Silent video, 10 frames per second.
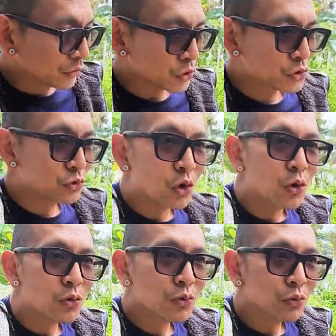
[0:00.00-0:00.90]
there's
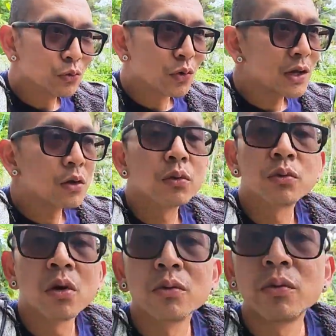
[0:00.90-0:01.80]
no right or
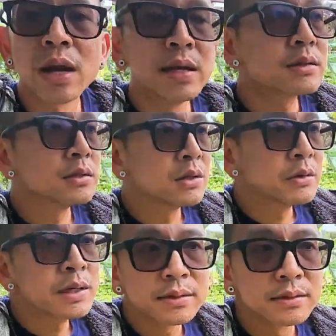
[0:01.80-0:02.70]
wrong way to
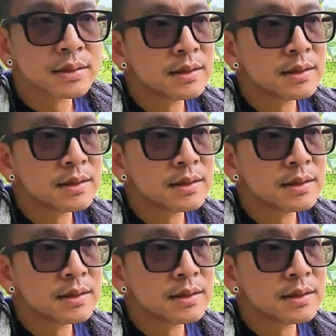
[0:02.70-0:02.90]
do it.